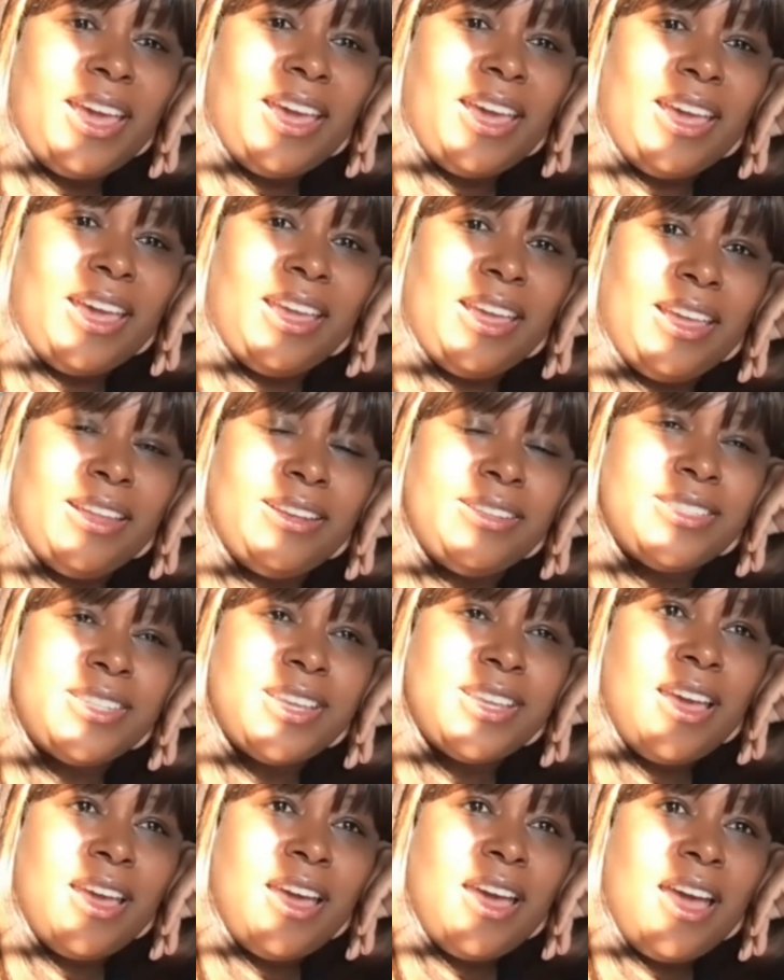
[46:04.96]
And
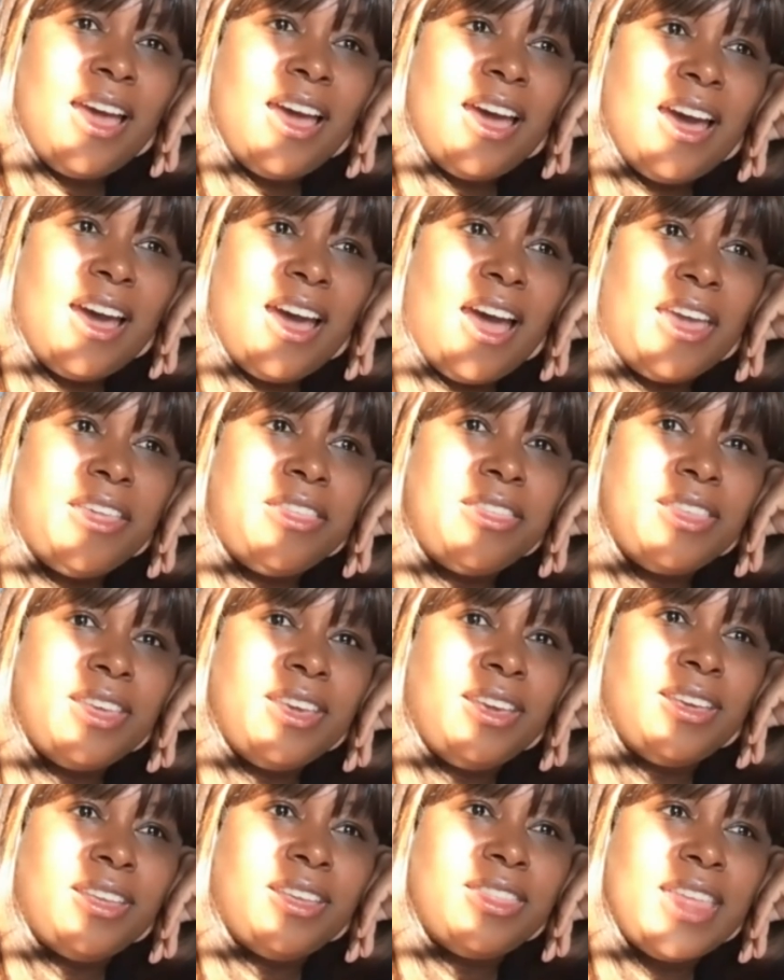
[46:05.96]
I
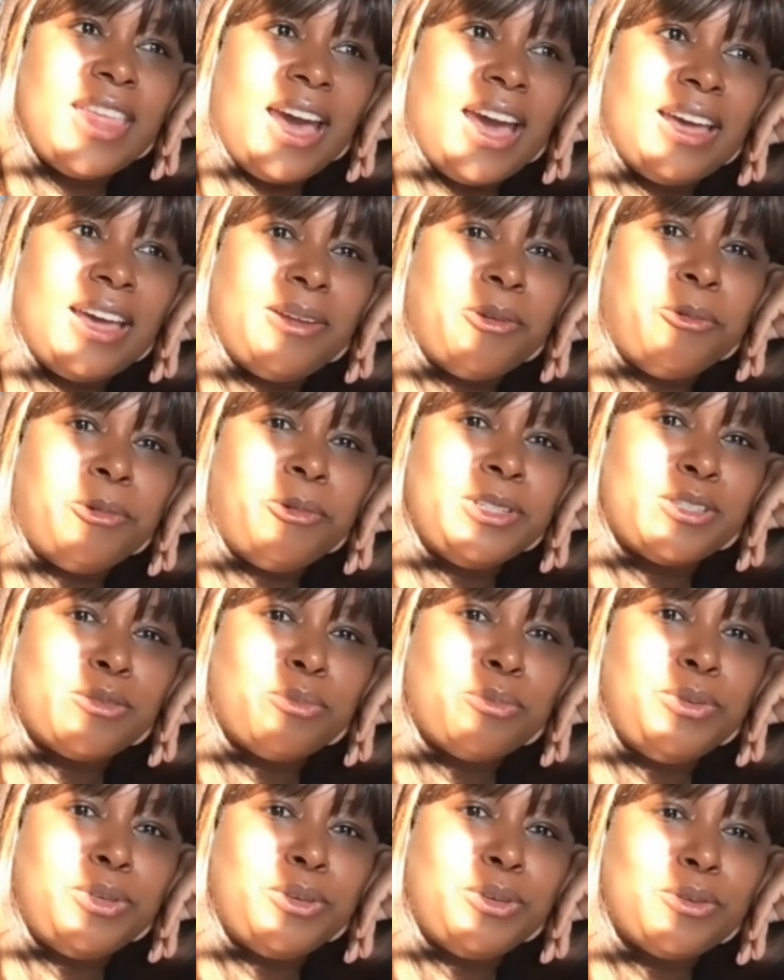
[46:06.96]
think that what's
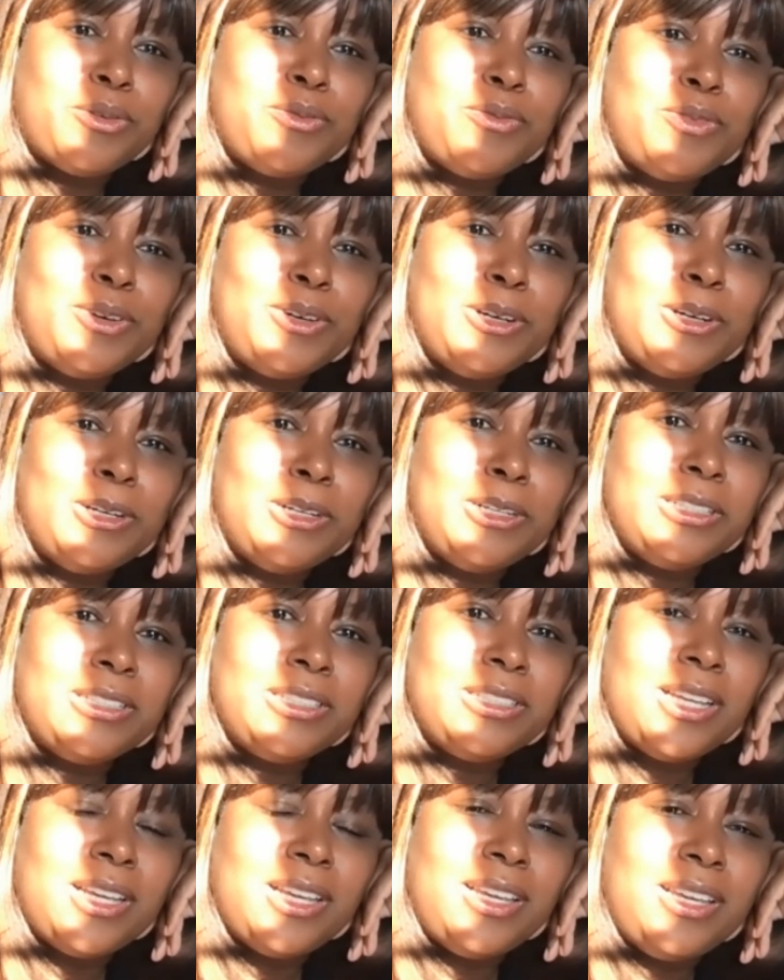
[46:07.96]

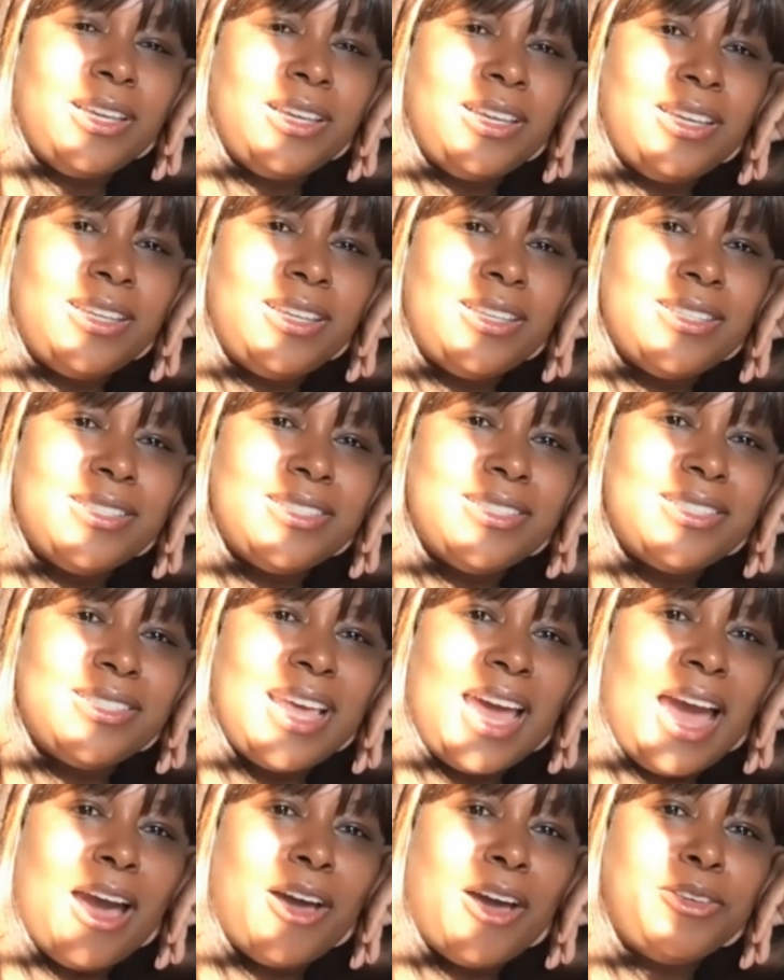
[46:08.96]
beautiful is
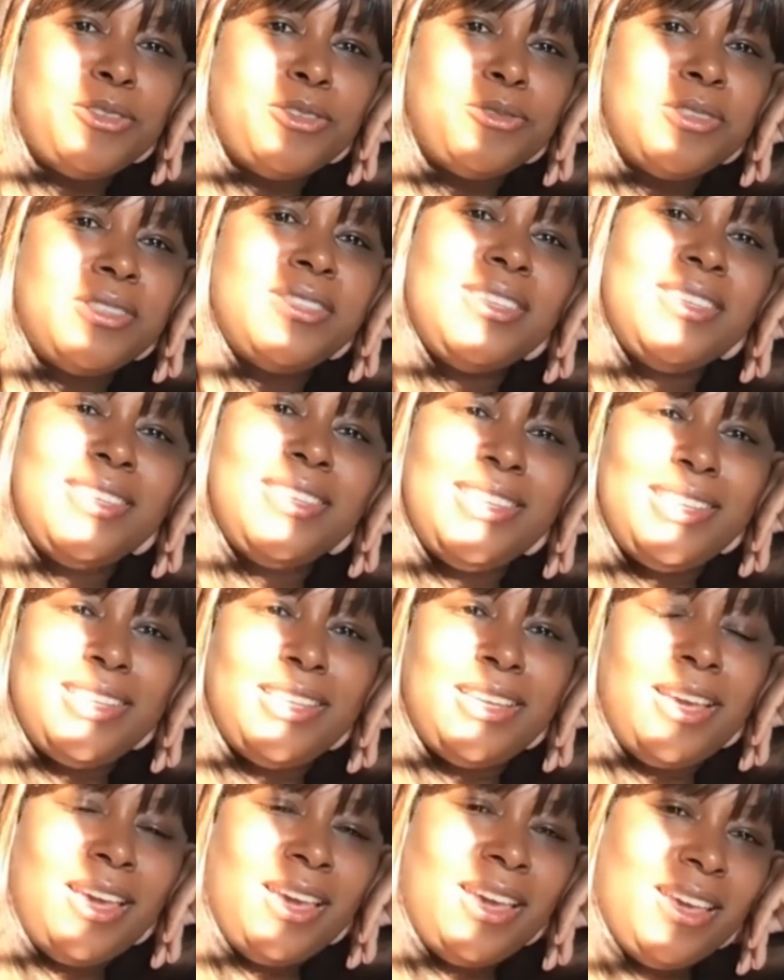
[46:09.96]
how you
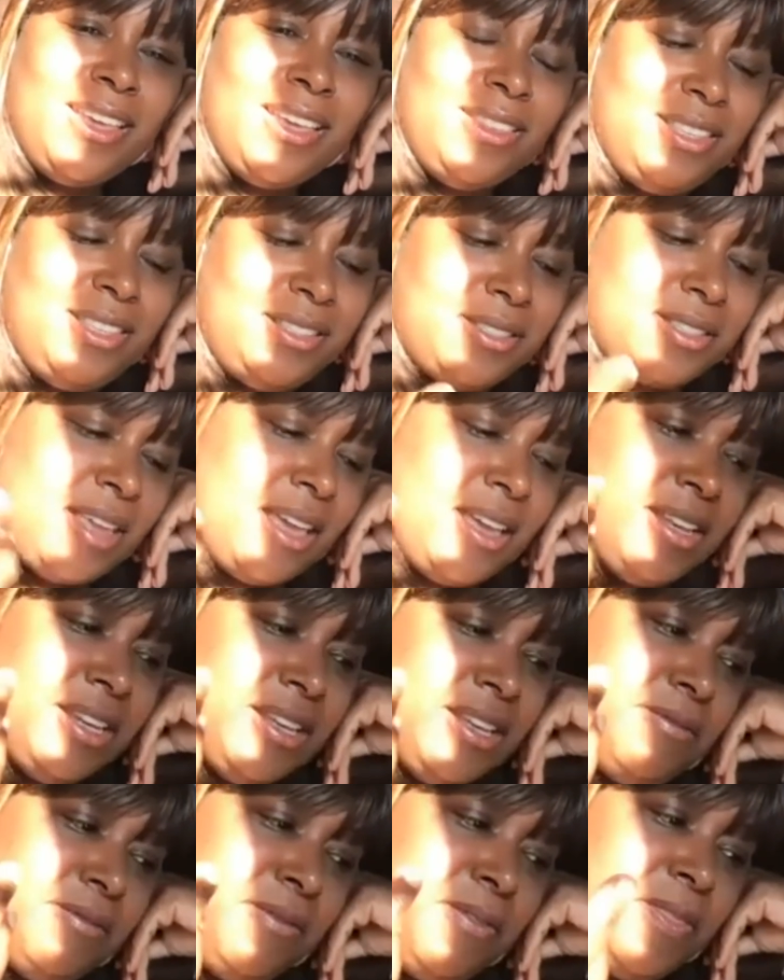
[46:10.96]
see these kind
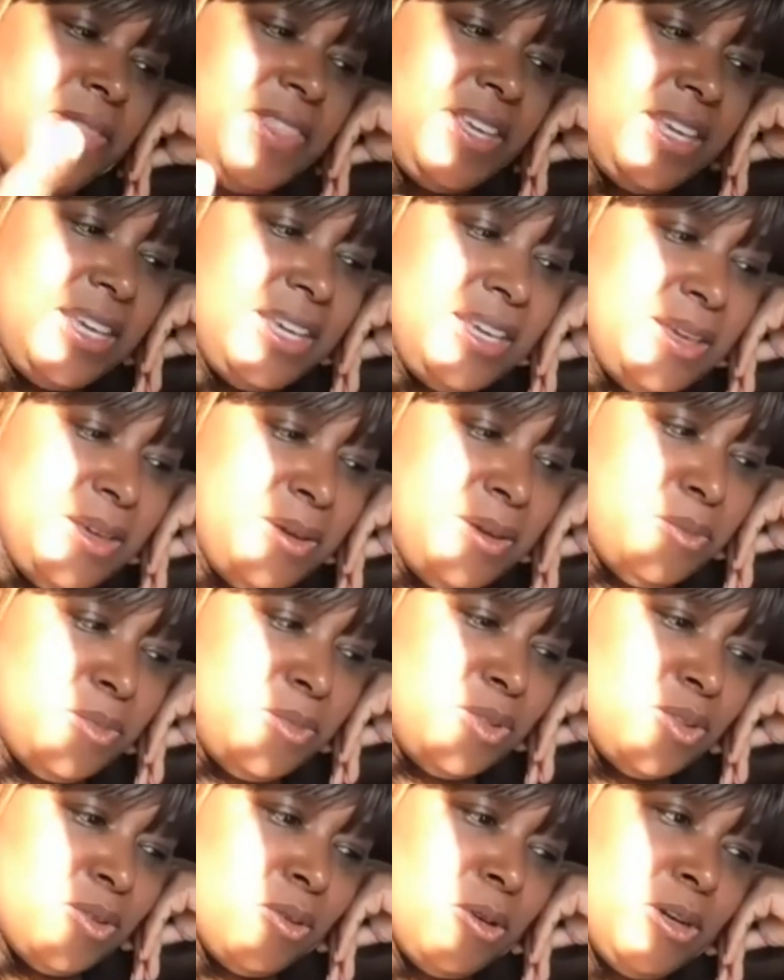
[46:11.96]
of
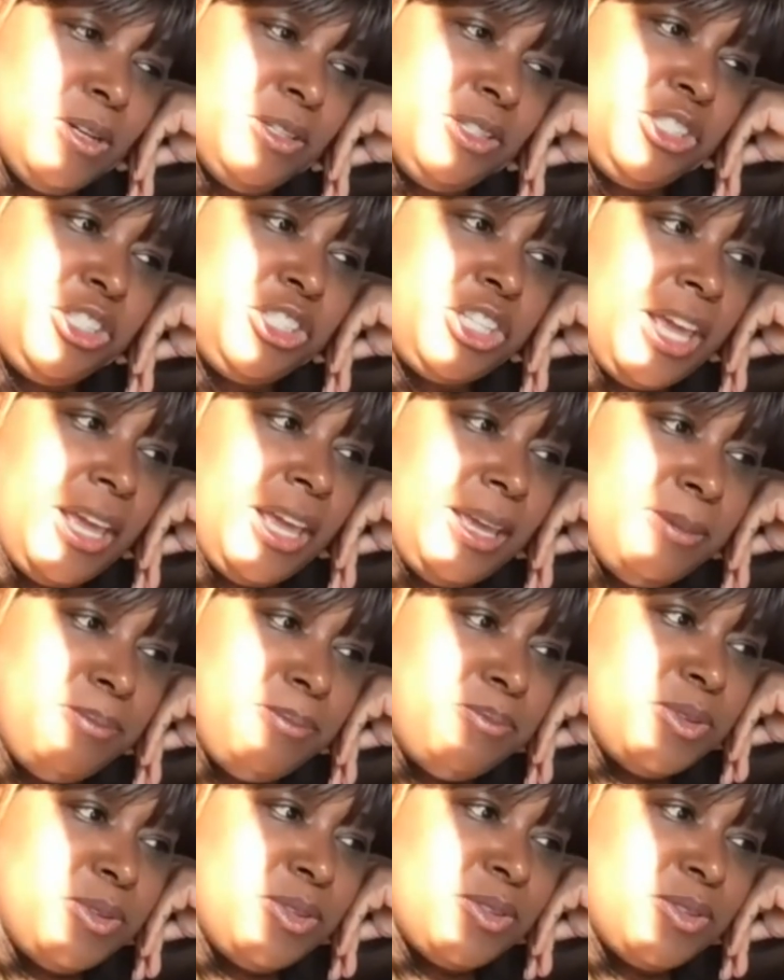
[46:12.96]
themes or
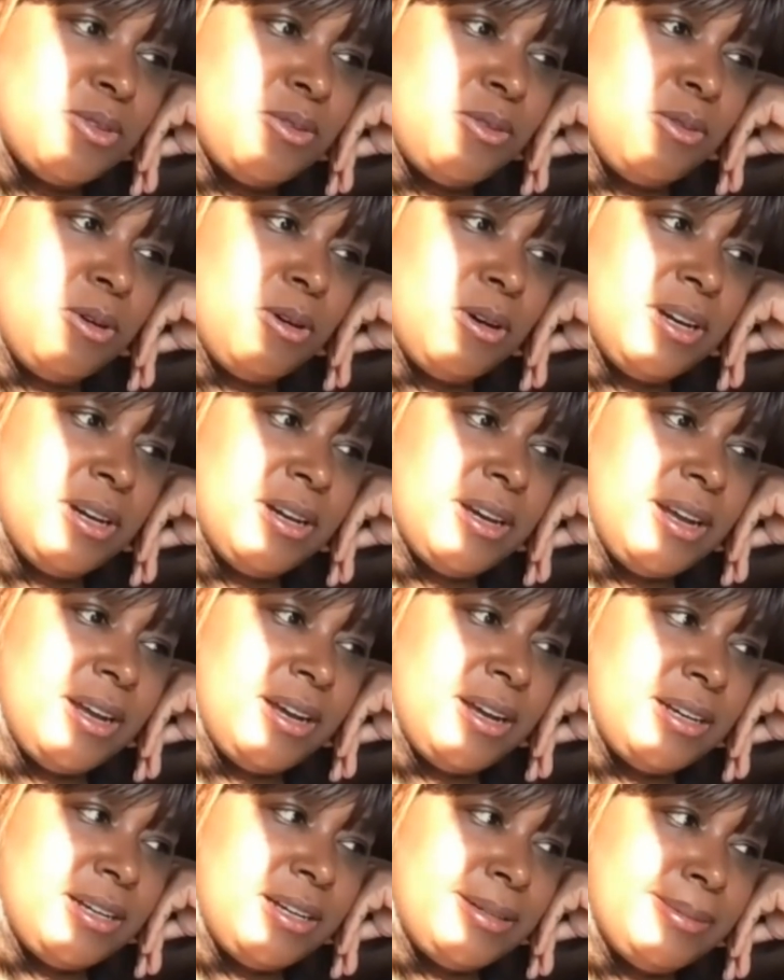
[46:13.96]
shapes or,
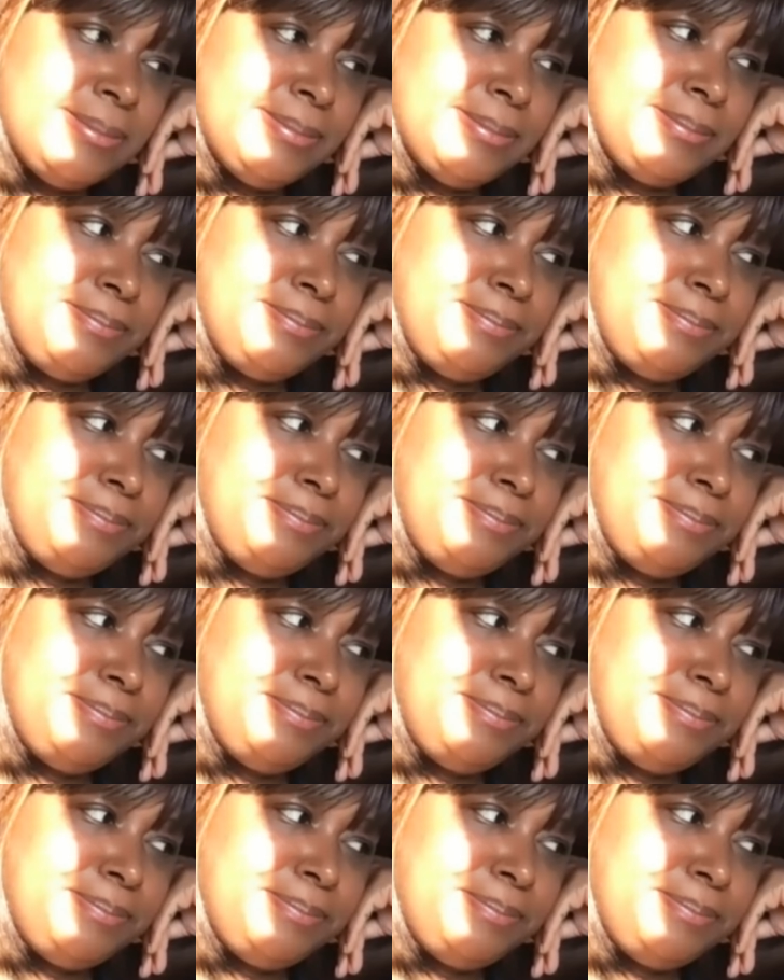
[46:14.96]
um,